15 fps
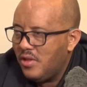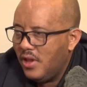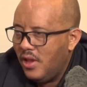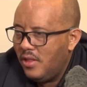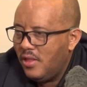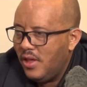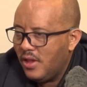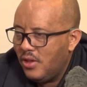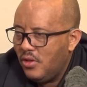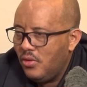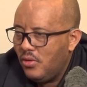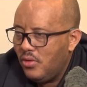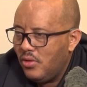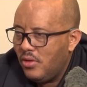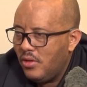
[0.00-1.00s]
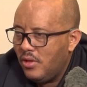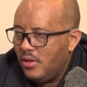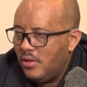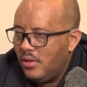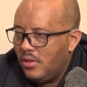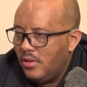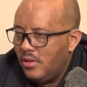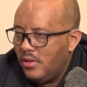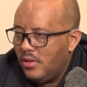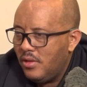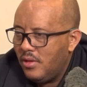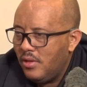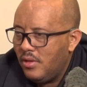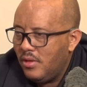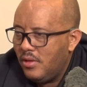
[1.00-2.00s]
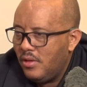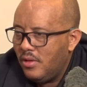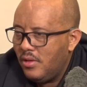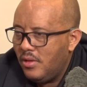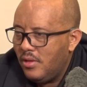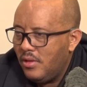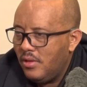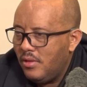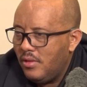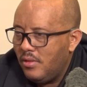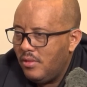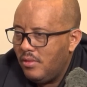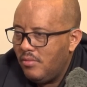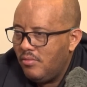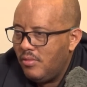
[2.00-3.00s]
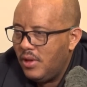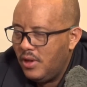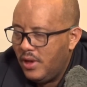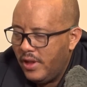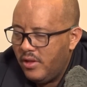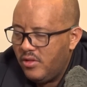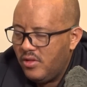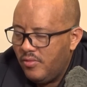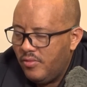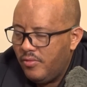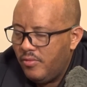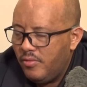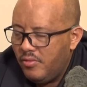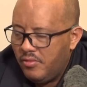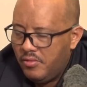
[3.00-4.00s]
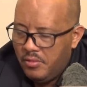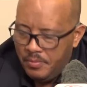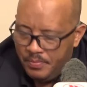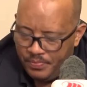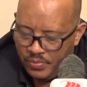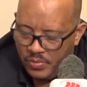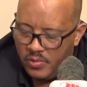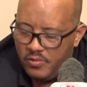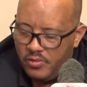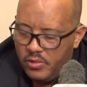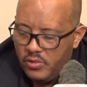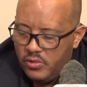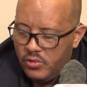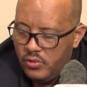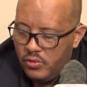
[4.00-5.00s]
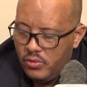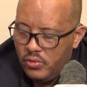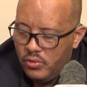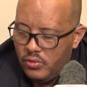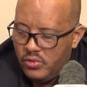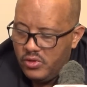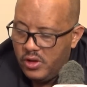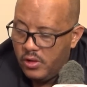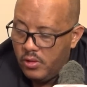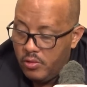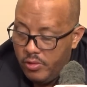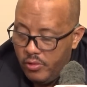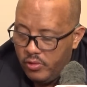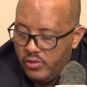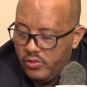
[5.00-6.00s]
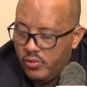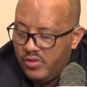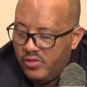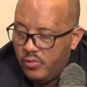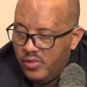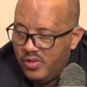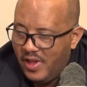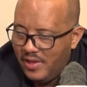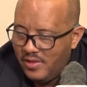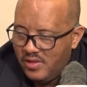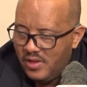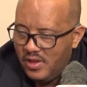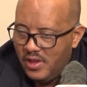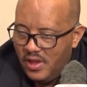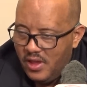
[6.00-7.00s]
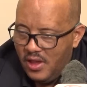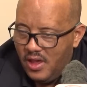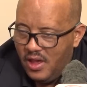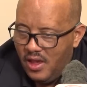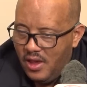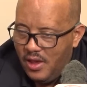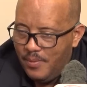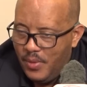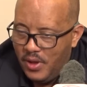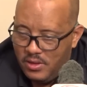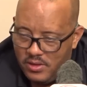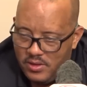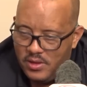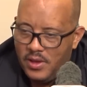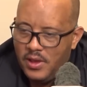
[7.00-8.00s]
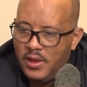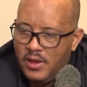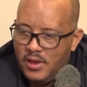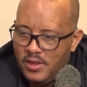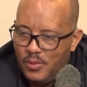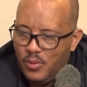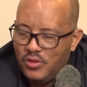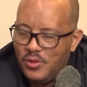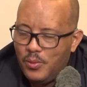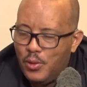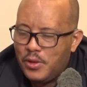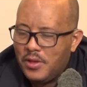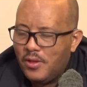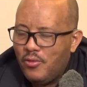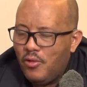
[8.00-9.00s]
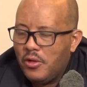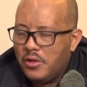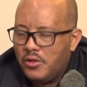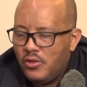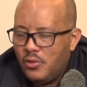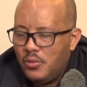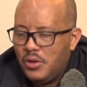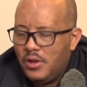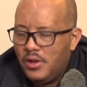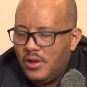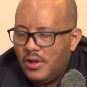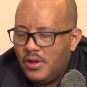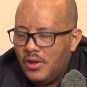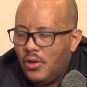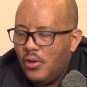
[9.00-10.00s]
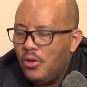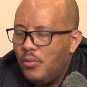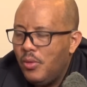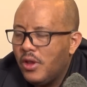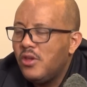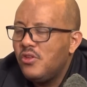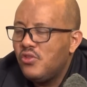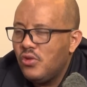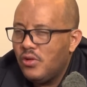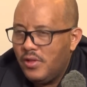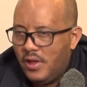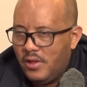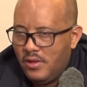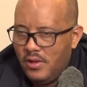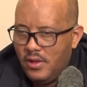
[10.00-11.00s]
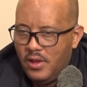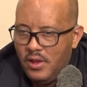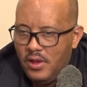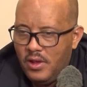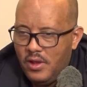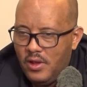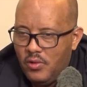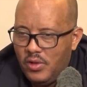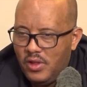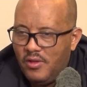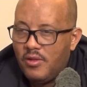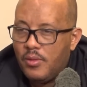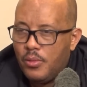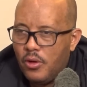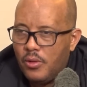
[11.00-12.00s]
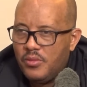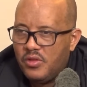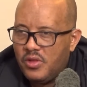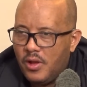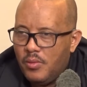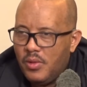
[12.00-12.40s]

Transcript: again thank you, the delegation, for you to share your thoughts with us. But the most important focus should be on making sure that whatever promises are